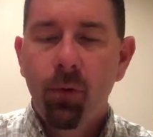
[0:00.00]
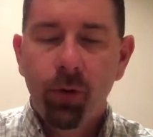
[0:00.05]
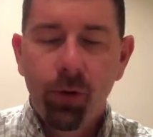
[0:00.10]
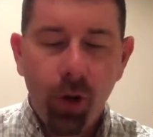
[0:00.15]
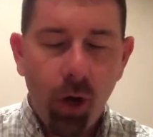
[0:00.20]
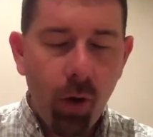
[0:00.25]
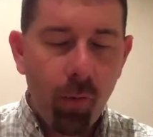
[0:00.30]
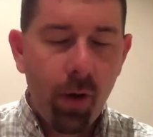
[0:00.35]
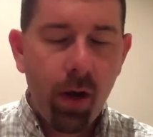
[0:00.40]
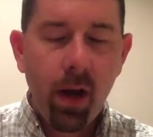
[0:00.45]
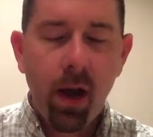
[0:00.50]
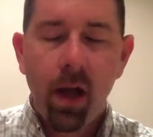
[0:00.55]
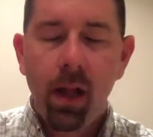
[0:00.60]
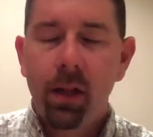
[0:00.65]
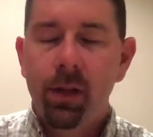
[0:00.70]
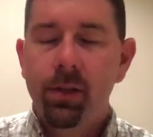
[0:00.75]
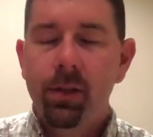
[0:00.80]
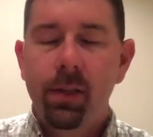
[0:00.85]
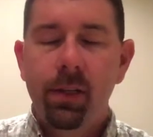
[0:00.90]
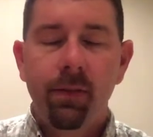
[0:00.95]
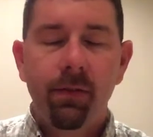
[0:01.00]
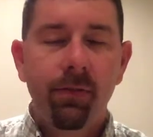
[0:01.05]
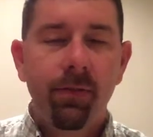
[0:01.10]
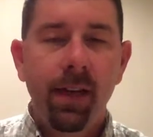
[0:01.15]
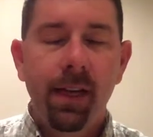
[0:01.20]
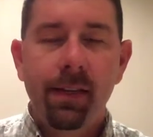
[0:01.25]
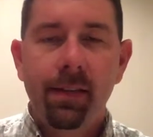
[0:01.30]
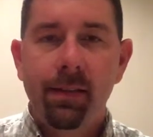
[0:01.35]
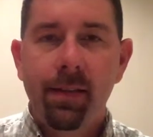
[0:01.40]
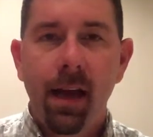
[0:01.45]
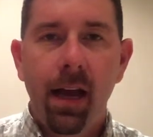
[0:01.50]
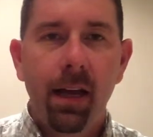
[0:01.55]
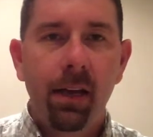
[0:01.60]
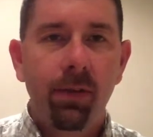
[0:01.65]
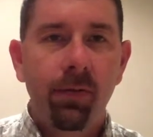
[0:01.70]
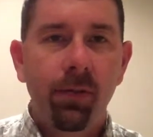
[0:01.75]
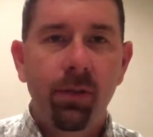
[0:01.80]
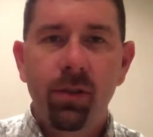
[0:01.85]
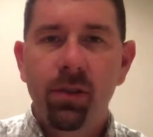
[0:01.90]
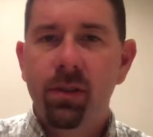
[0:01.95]
terminology and vet
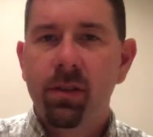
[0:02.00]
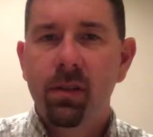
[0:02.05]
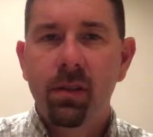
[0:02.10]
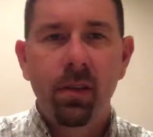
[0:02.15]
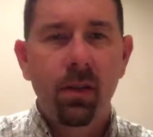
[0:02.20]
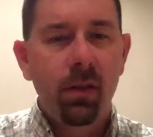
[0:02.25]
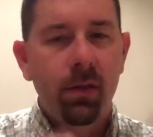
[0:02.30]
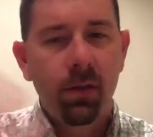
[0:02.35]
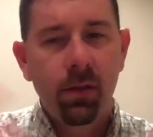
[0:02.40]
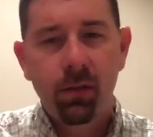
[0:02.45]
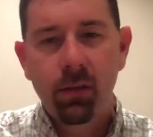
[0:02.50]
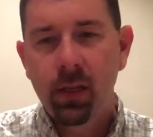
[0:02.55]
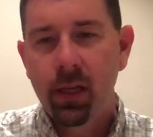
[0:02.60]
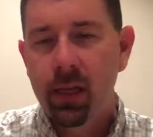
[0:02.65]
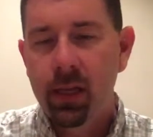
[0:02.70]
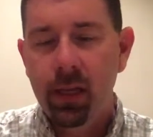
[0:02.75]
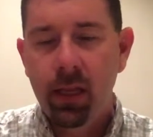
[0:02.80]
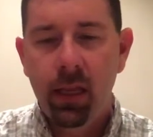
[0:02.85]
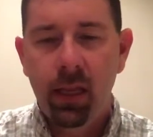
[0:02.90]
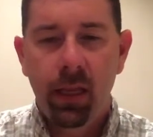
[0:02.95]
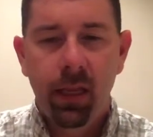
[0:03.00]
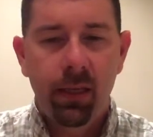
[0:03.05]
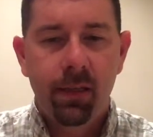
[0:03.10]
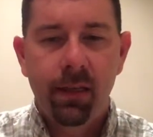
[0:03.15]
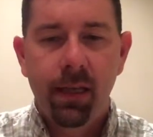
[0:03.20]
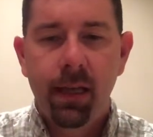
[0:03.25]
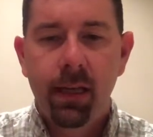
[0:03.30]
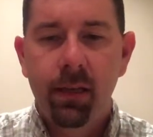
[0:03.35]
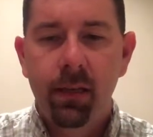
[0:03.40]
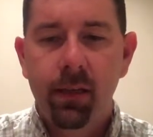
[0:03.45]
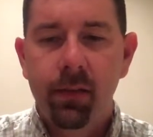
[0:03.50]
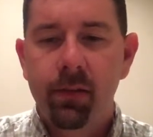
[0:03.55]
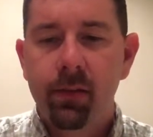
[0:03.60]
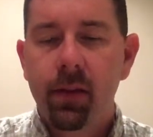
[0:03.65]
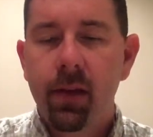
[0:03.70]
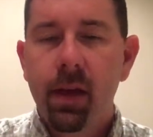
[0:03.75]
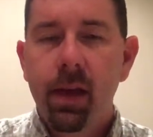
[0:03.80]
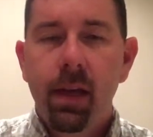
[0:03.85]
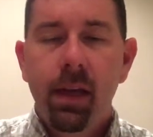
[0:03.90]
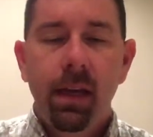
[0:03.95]
science, for it's
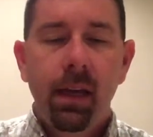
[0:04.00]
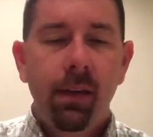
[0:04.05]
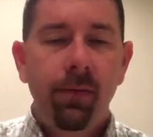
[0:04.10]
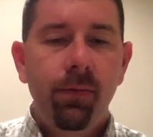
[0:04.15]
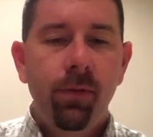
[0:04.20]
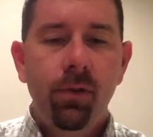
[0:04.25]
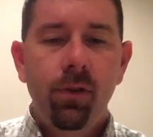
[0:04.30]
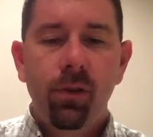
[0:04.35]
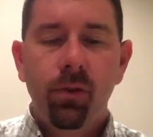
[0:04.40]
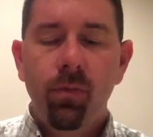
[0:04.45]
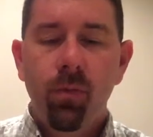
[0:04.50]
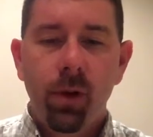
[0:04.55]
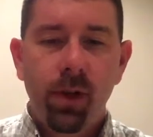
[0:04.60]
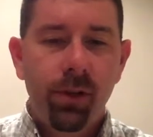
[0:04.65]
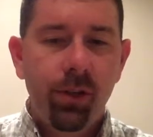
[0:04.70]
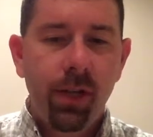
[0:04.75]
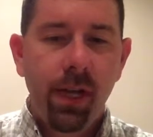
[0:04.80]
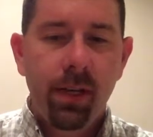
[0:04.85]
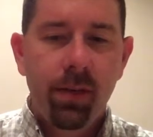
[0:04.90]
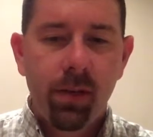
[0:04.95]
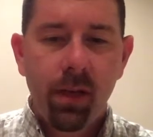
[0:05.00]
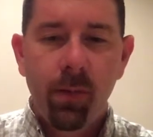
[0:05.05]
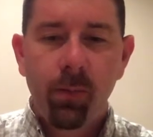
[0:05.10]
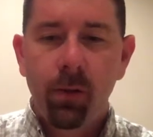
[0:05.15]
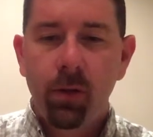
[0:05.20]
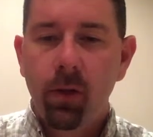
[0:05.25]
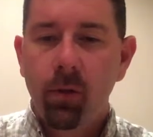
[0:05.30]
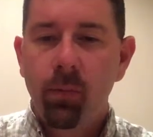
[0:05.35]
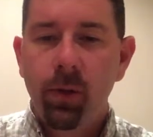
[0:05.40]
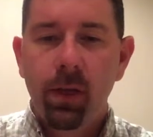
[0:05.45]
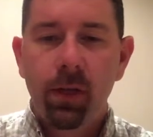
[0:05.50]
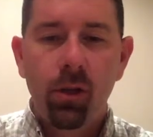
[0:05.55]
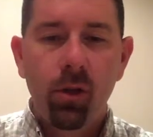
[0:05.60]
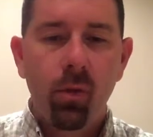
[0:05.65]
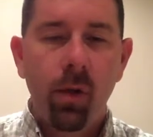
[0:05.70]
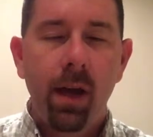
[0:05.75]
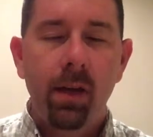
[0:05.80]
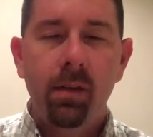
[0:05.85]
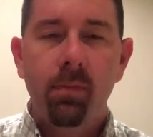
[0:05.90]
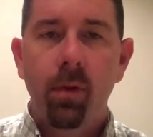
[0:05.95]
endless. If you just want to change it up a little bit and
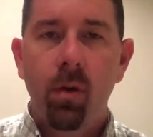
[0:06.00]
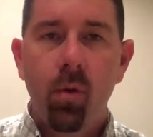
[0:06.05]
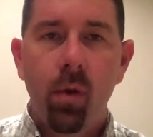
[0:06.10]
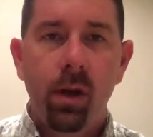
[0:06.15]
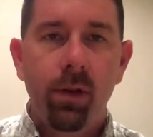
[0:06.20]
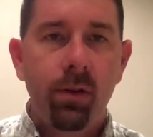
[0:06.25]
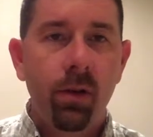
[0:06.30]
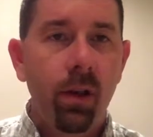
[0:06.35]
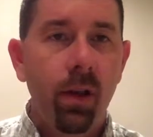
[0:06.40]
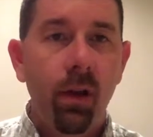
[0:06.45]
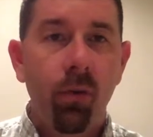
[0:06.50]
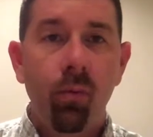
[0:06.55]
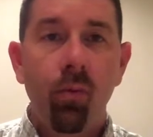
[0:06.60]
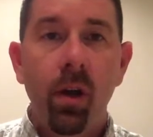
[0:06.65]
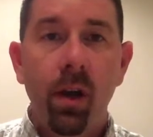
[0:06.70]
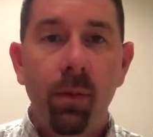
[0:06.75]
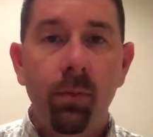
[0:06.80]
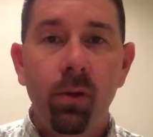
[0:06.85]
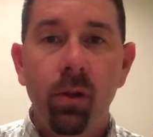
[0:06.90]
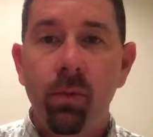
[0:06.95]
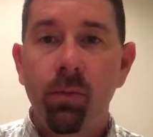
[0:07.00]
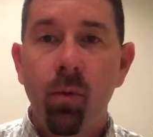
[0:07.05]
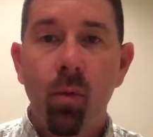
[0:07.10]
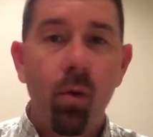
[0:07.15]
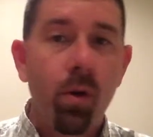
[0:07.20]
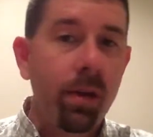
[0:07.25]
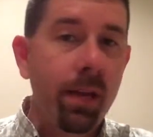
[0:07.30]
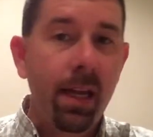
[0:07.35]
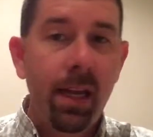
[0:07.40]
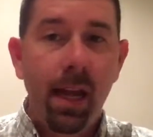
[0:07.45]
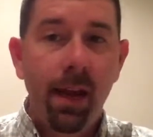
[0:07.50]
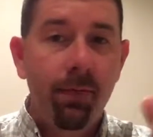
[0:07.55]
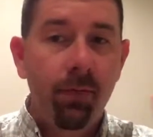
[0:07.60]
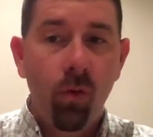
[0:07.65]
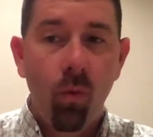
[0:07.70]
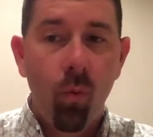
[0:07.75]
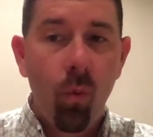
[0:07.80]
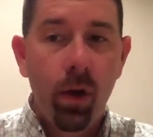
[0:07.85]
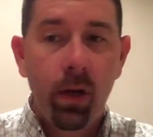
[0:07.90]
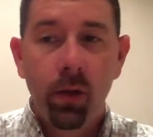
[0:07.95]
you ask them a question and they run up to the board and they have
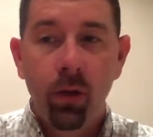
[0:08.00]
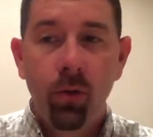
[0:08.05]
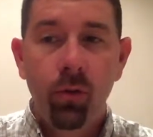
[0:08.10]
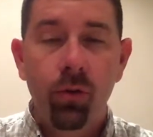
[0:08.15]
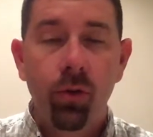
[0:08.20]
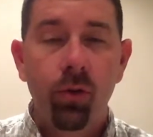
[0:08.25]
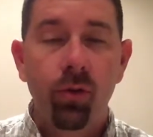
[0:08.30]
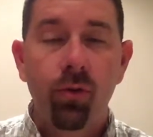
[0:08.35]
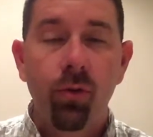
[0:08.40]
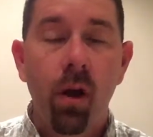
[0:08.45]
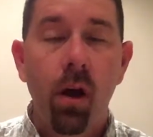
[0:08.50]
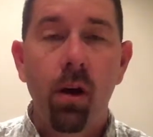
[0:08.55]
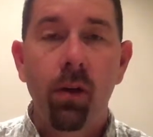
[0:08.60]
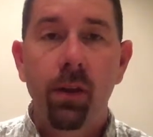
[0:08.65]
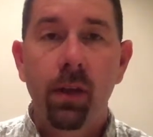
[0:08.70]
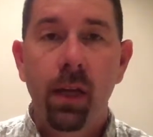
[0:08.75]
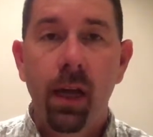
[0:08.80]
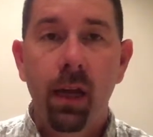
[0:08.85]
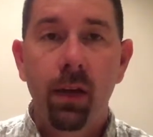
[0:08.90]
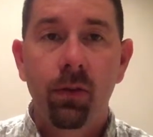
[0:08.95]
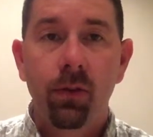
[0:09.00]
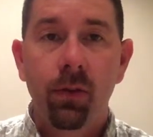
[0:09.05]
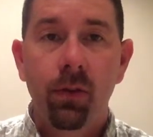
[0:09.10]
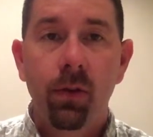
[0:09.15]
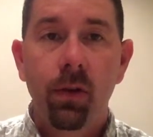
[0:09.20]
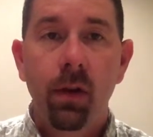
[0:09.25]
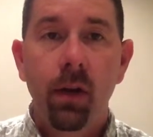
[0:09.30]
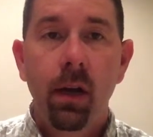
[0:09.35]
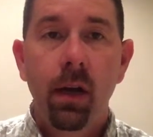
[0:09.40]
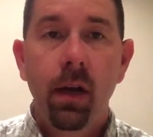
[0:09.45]
to win, lose, or draw the answer